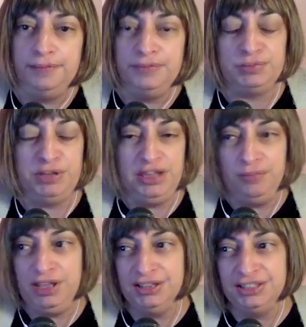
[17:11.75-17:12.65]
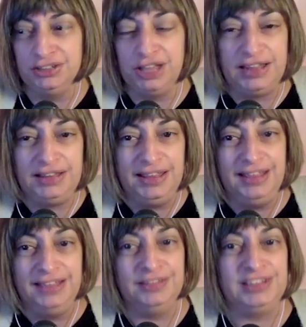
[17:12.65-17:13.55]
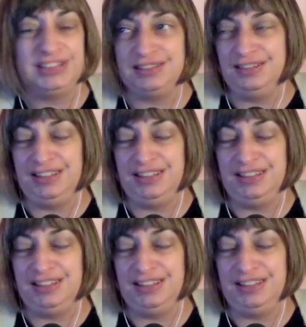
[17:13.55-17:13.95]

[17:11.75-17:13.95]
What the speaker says: Speaking of being a delight, let's